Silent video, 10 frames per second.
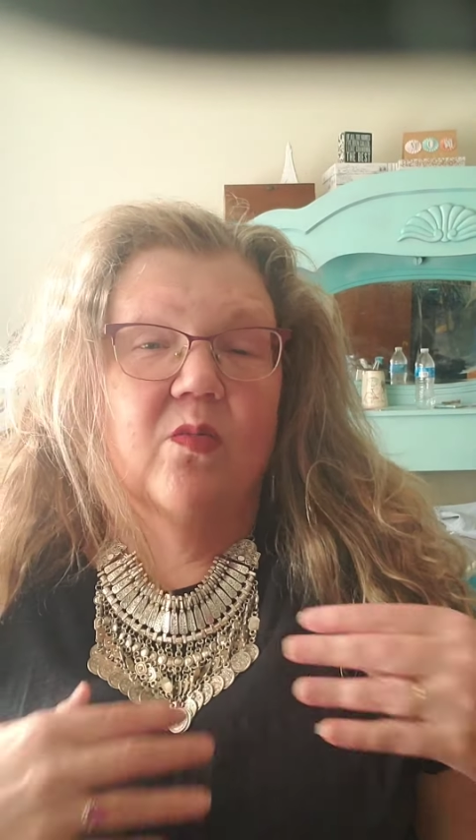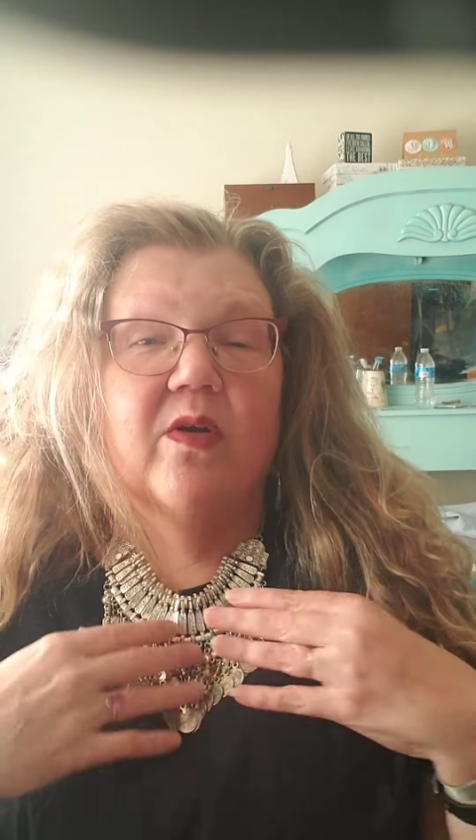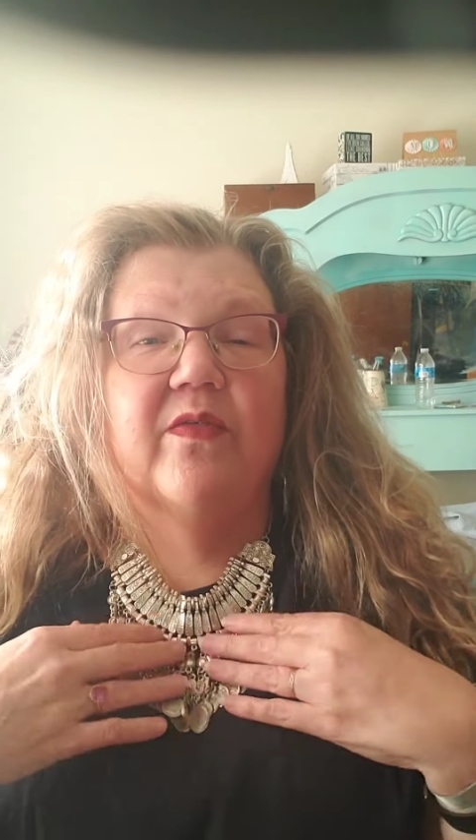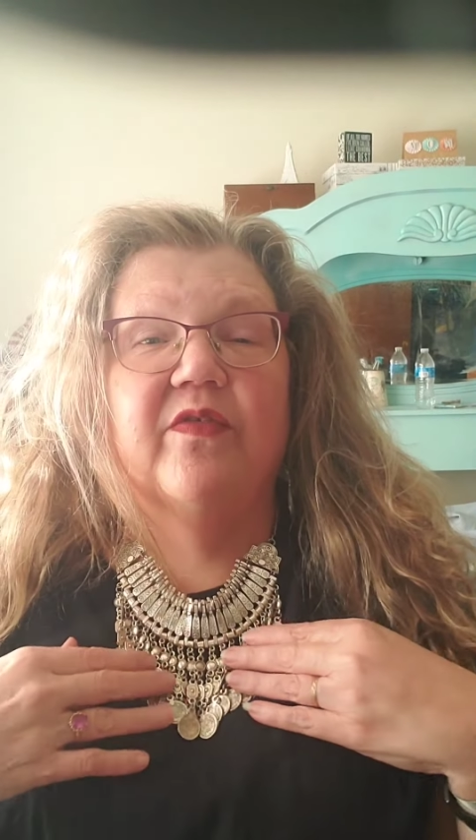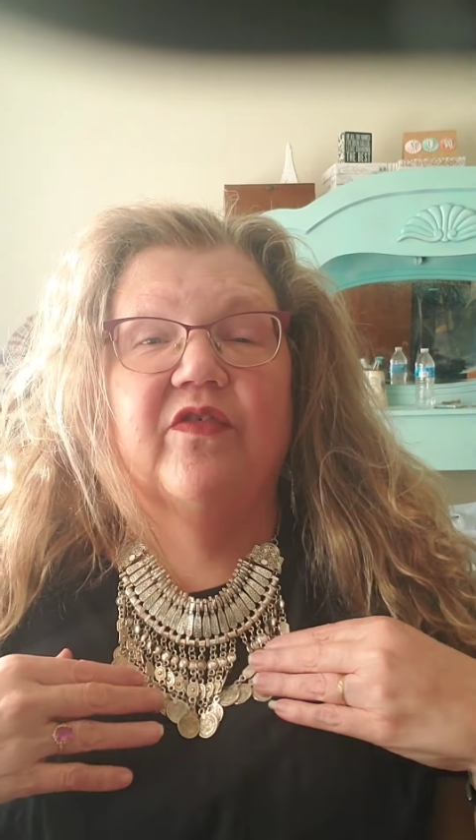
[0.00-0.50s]

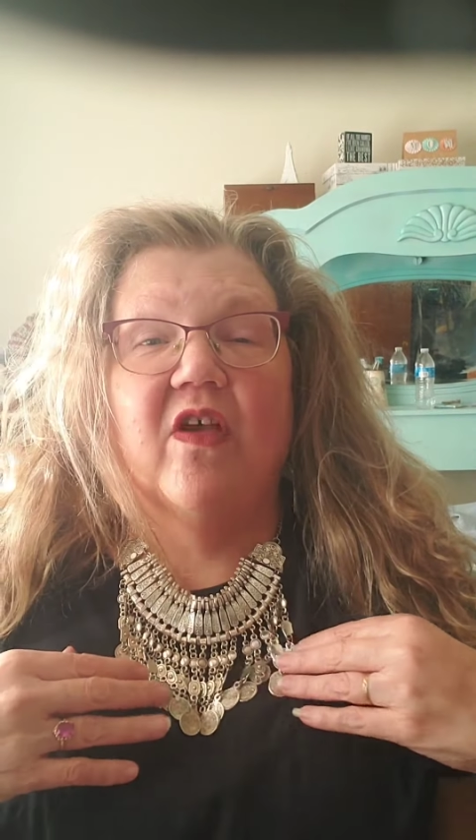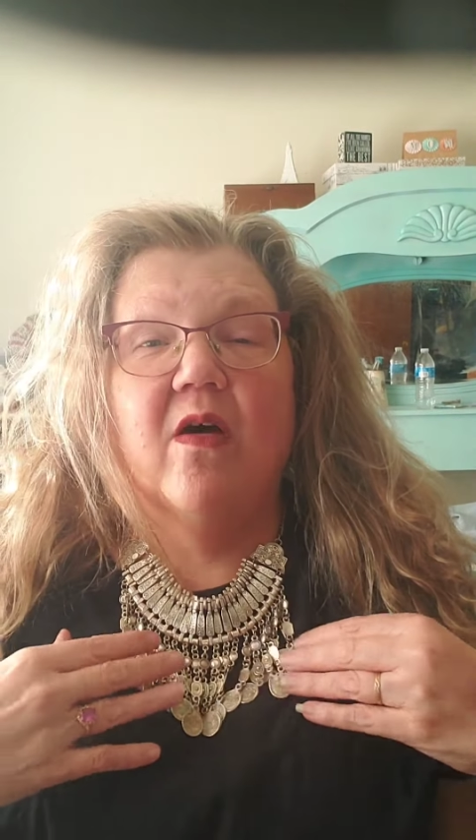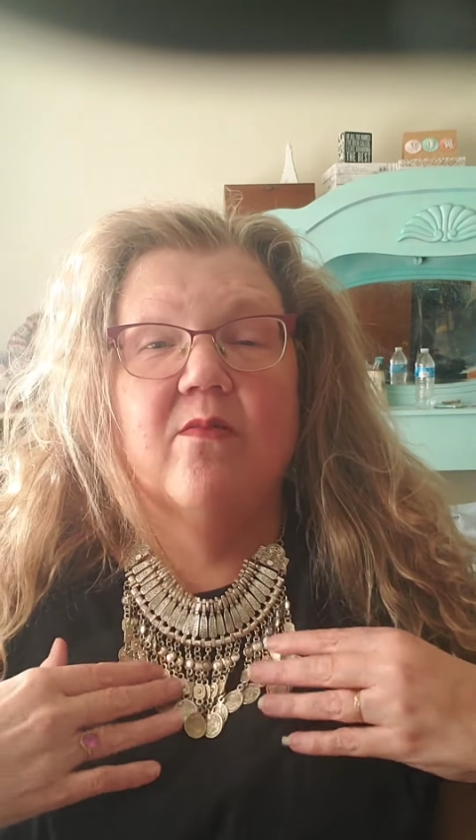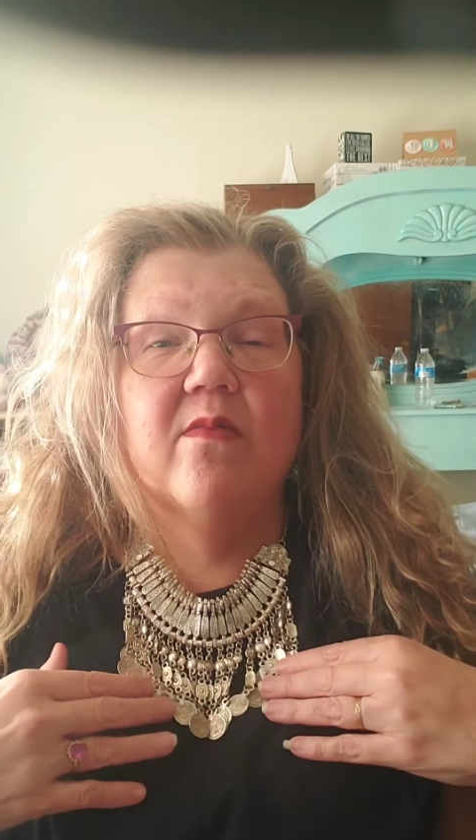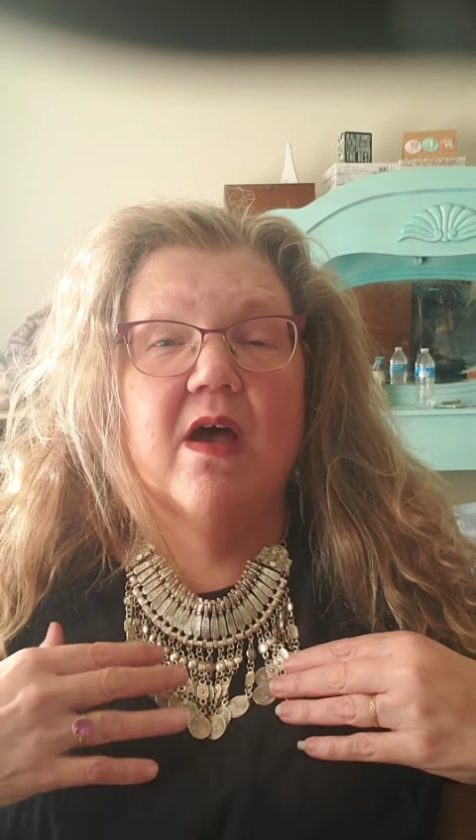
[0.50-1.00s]
with
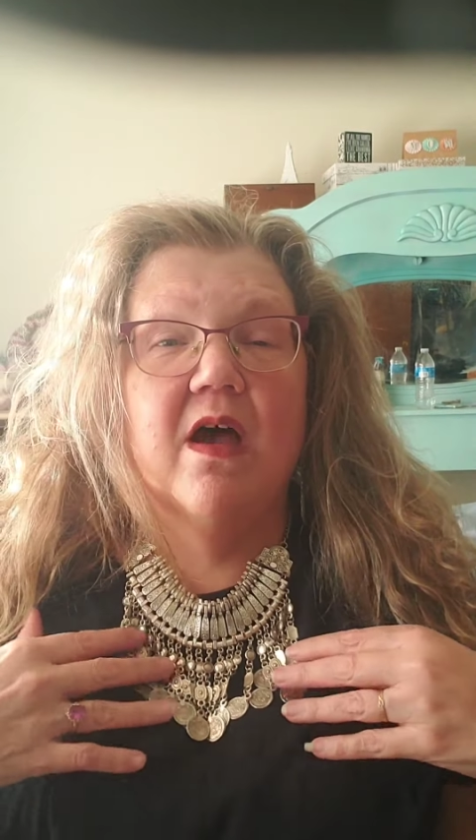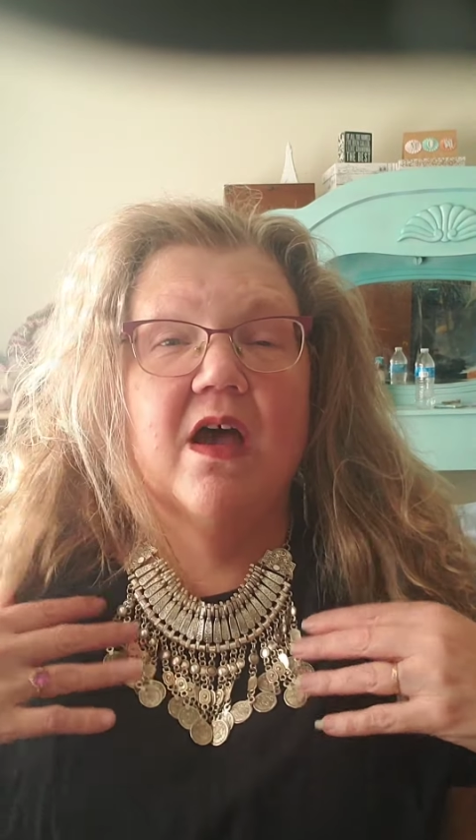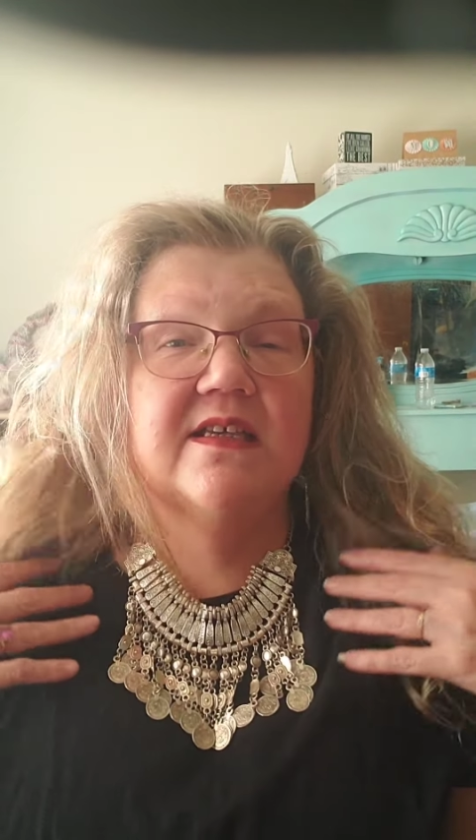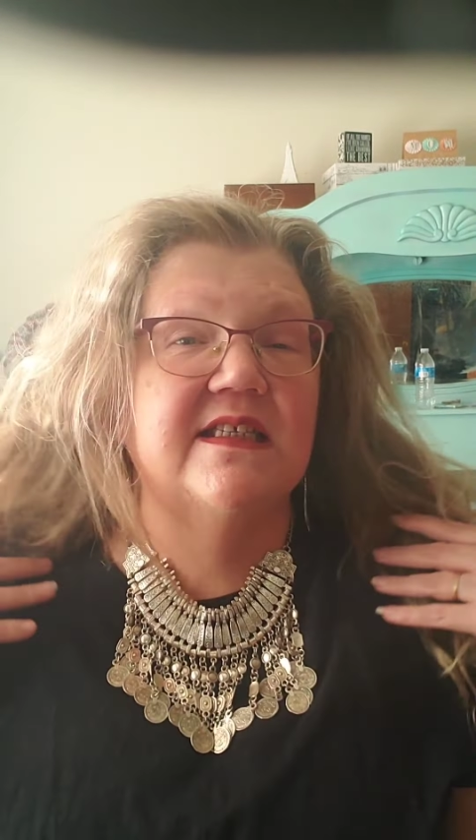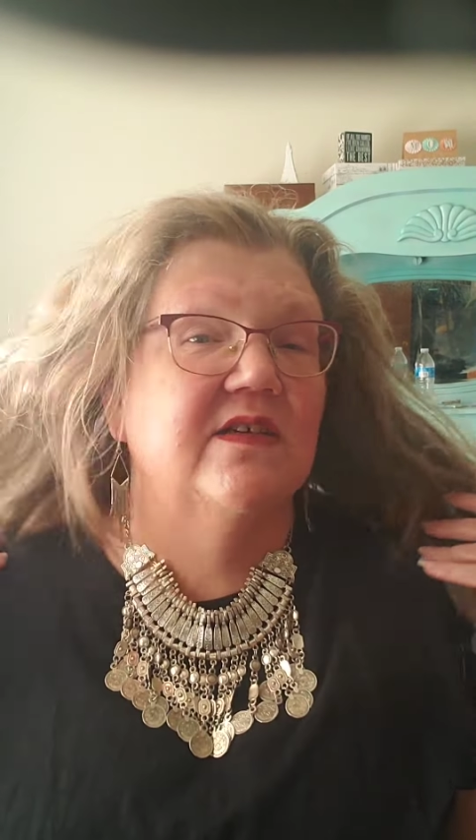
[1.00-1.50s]
some
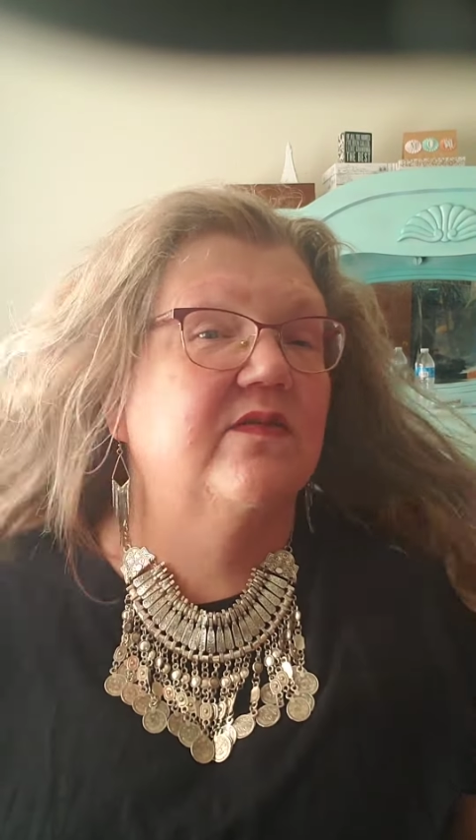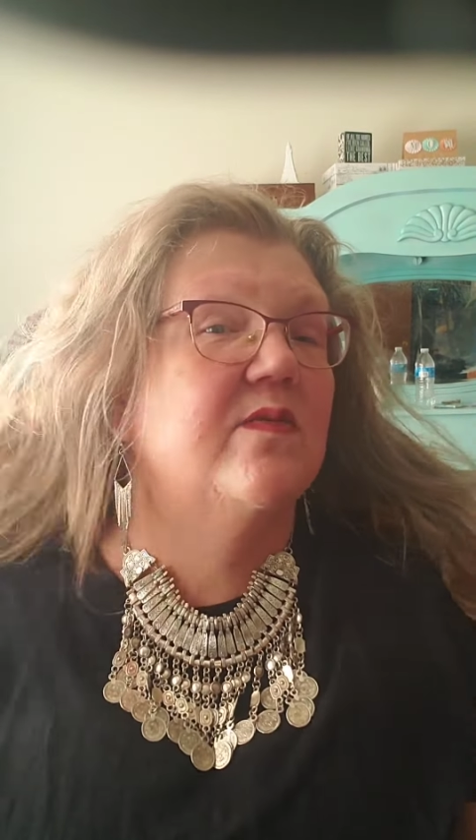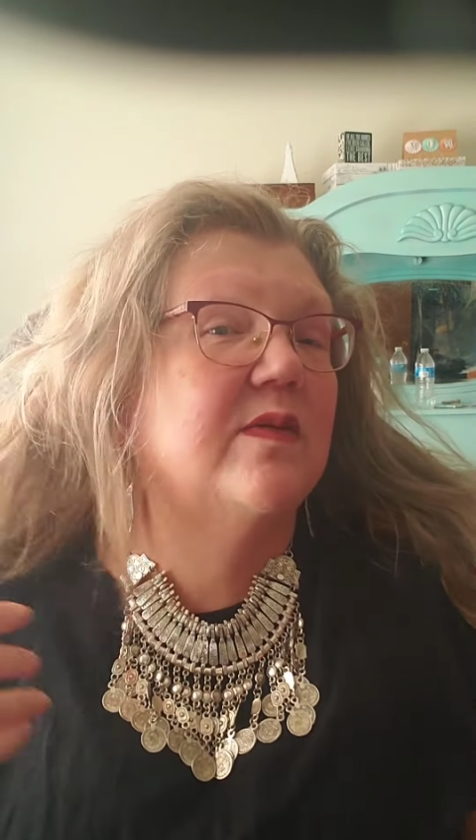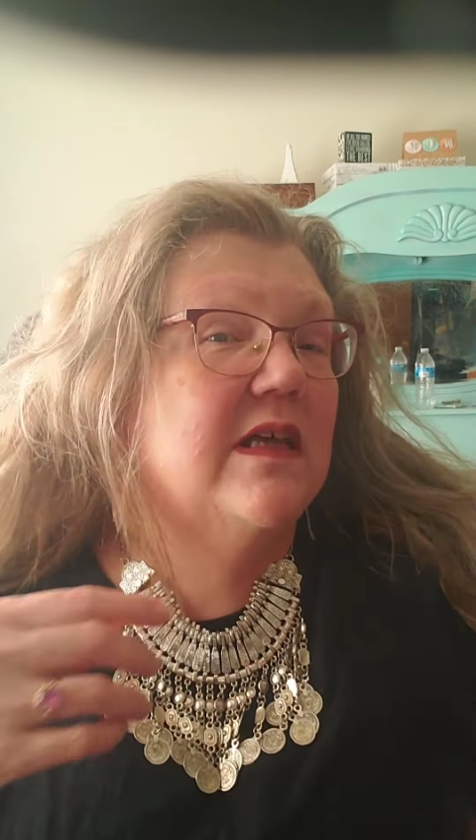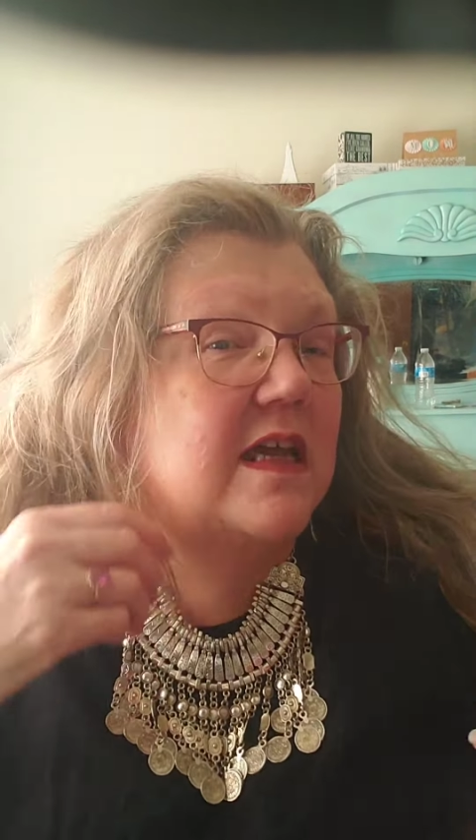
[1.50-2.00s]
silver
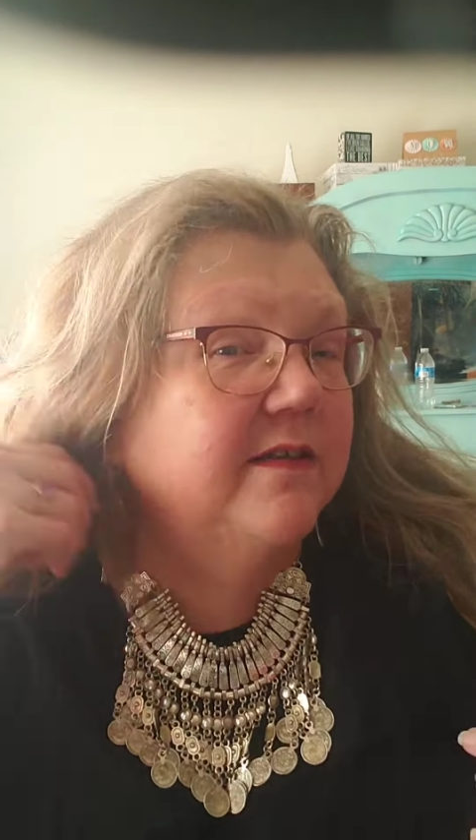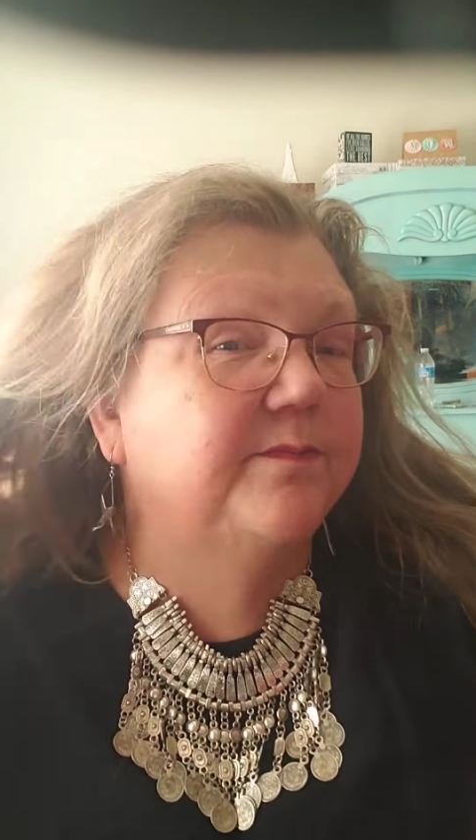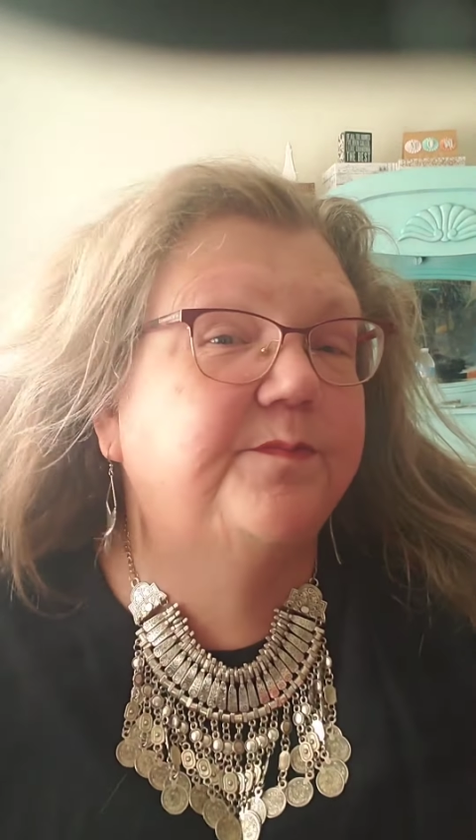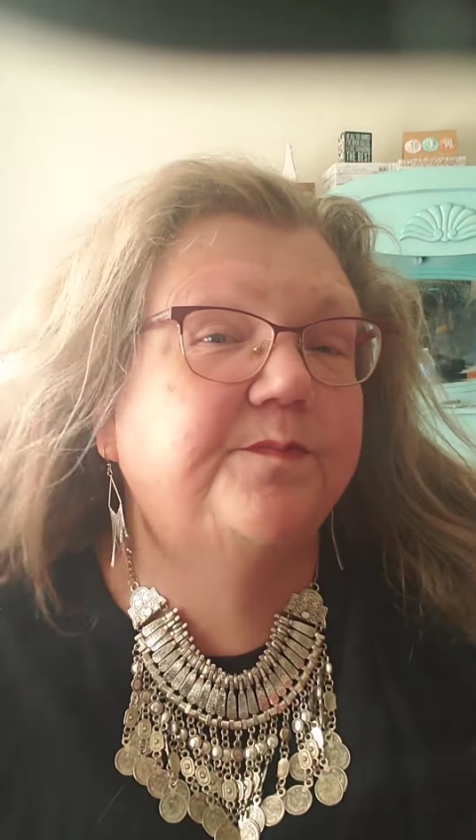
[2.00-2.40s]
bling.